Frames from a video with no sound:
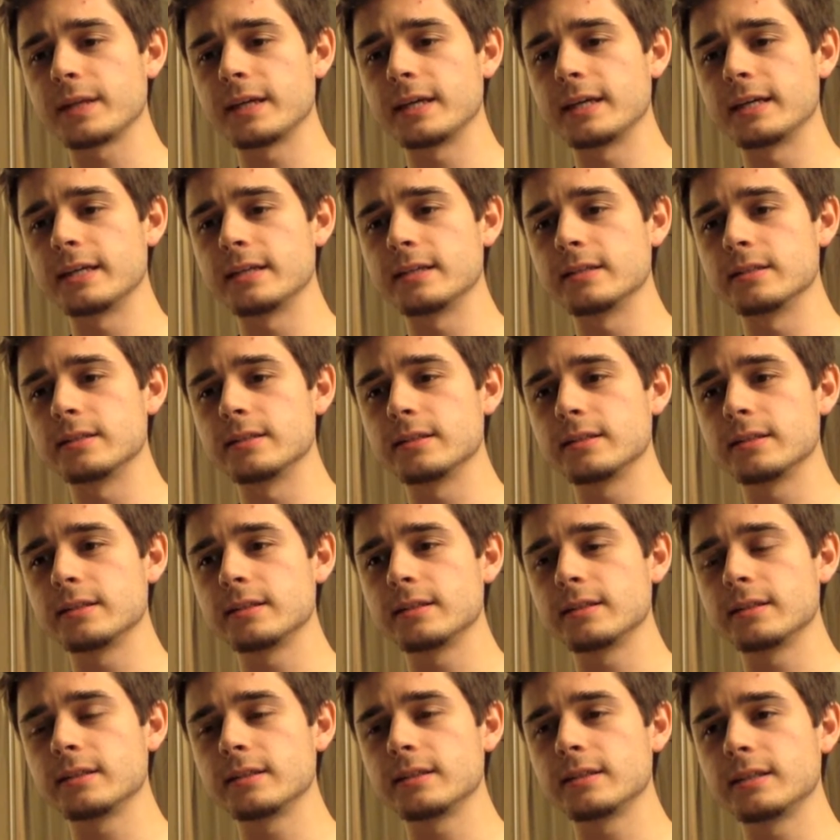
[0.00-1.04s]
and
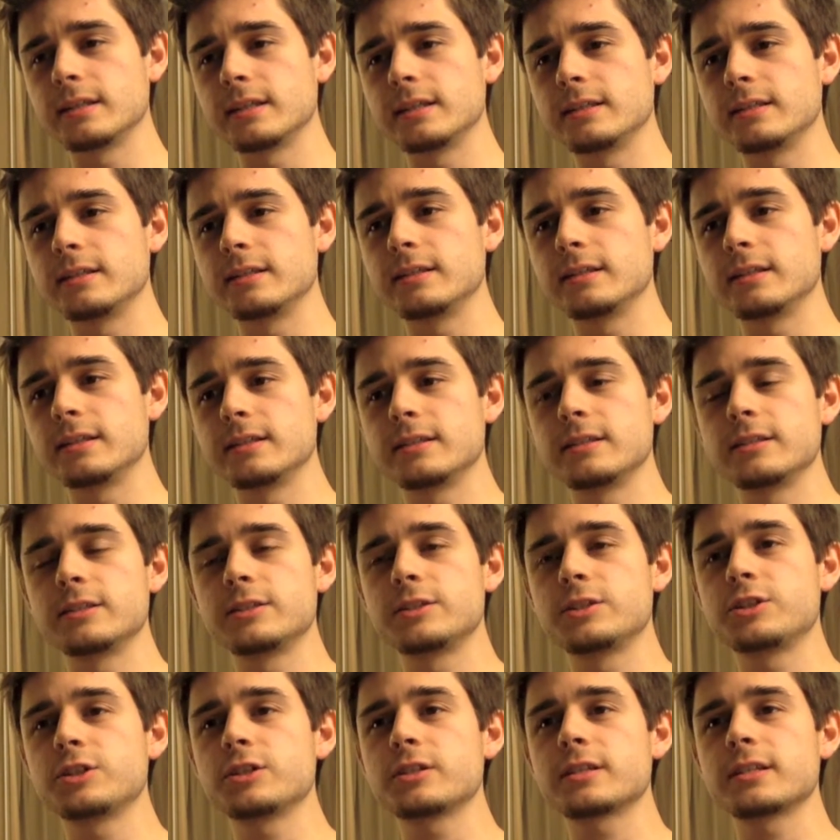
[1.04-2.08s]

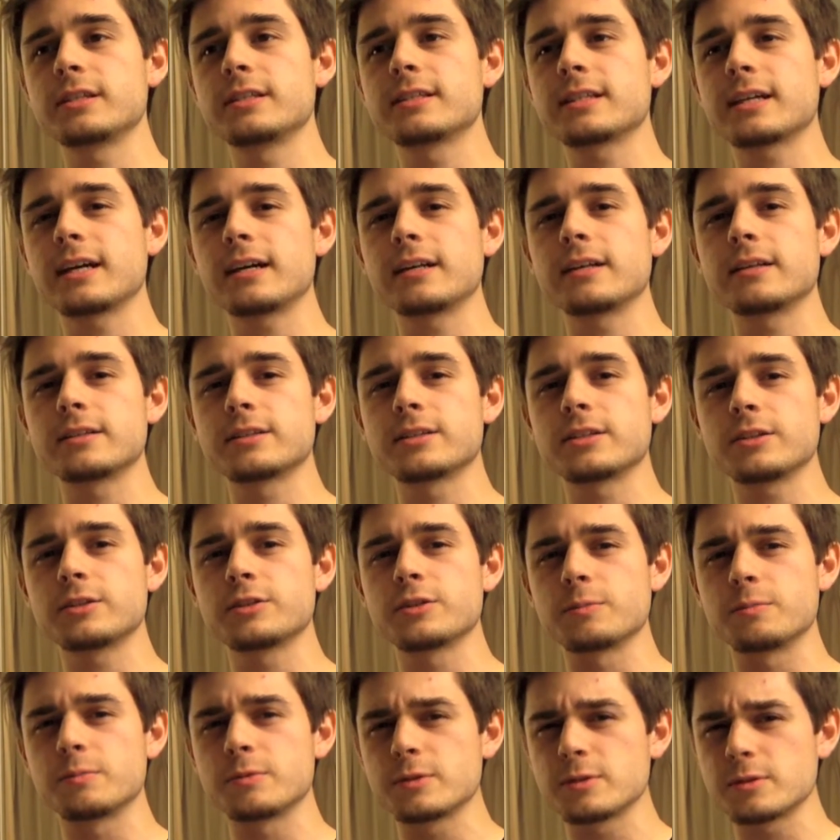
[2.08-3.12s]
it's got such
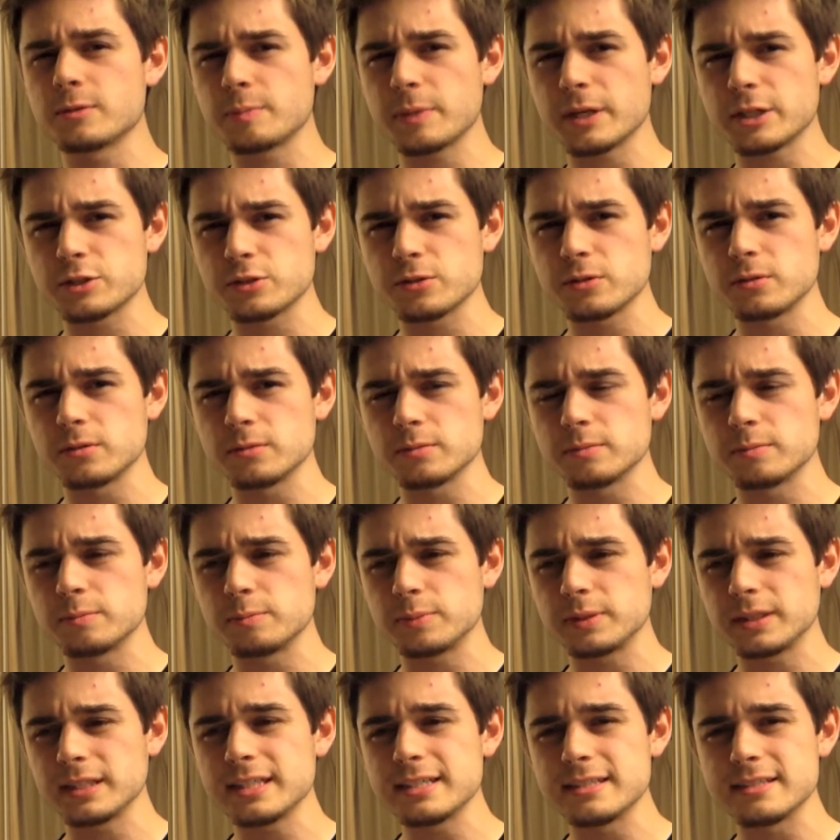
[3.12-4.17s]
a special
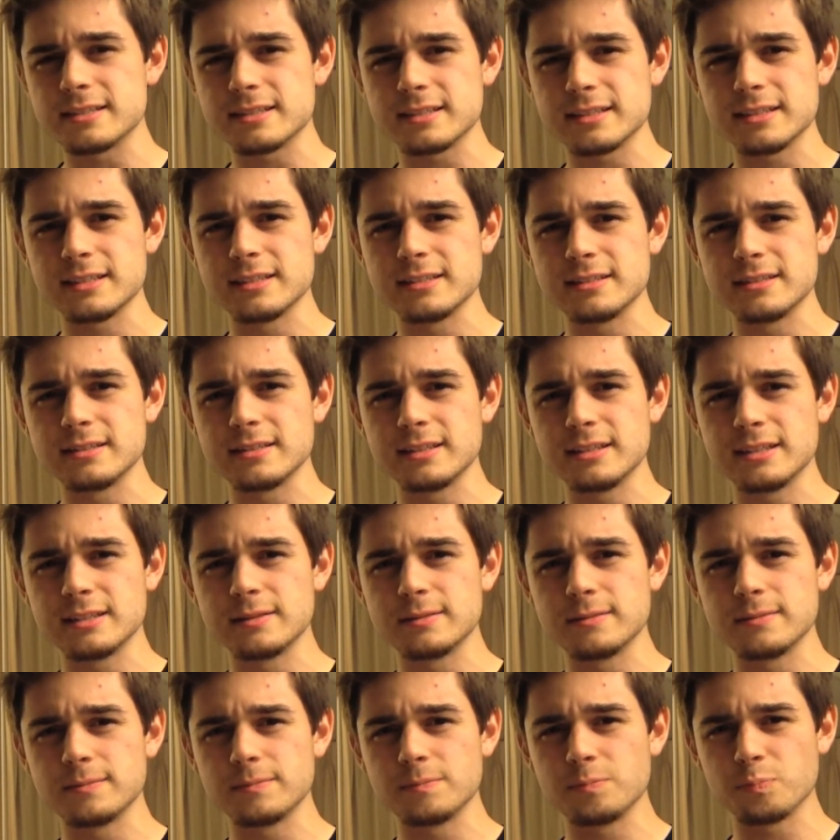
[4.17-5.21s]
place
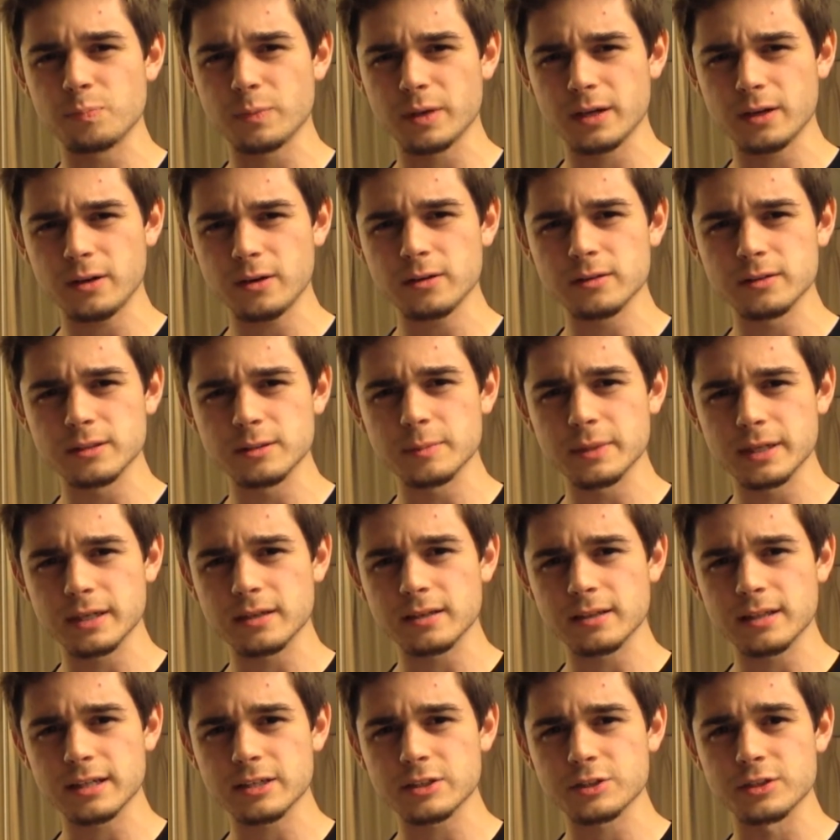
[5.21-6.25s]
in my heart and in my
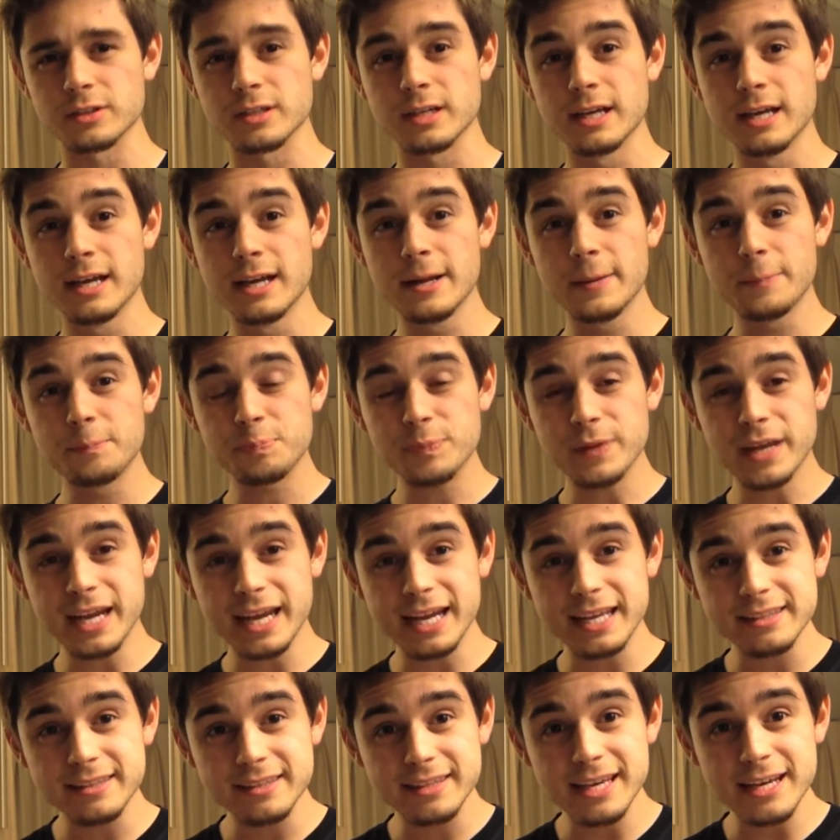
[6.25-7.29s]
collection.
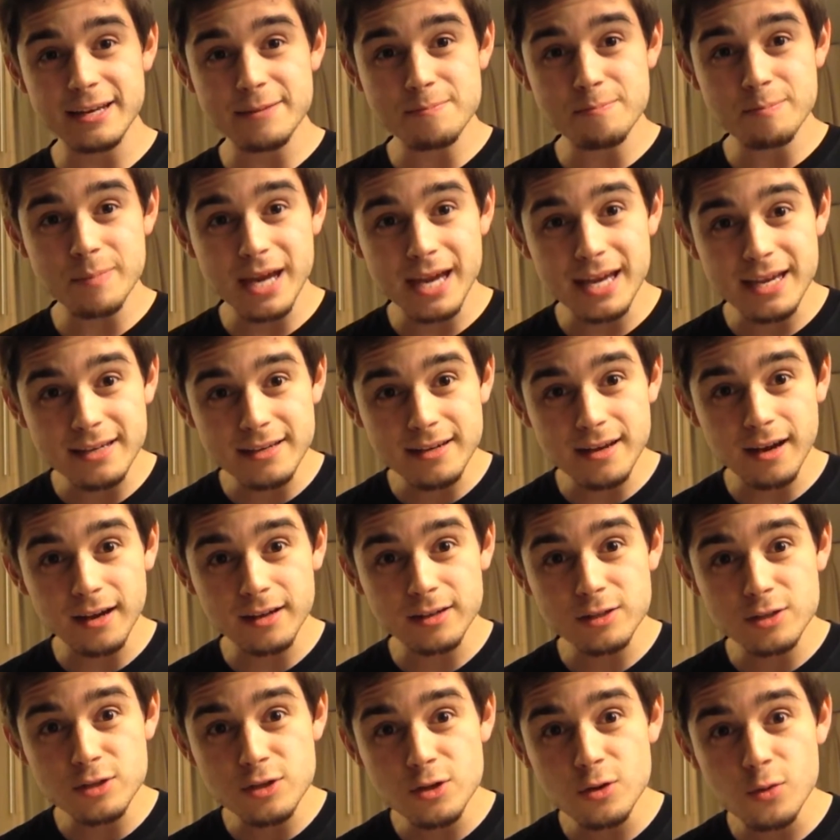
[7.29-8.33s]
And they made a
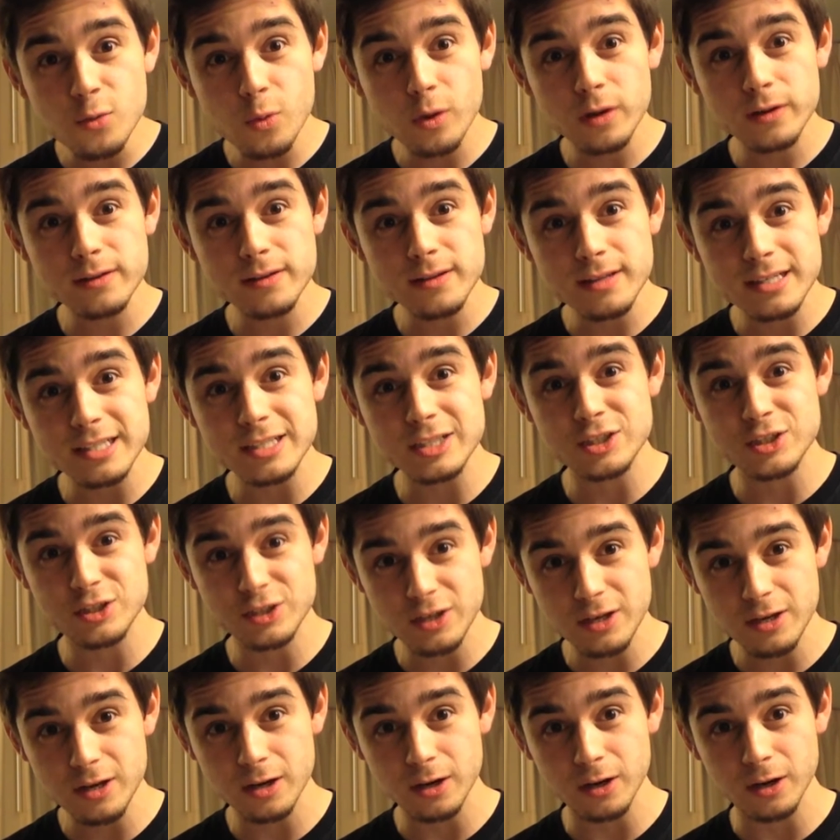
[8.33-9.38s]
new one this
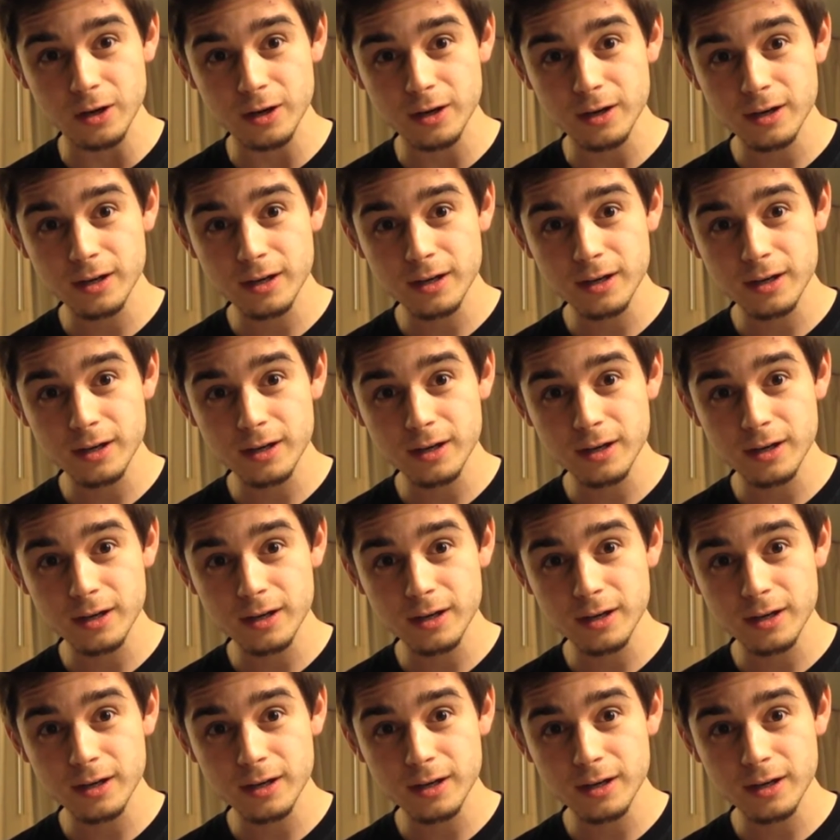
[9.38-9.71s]
year.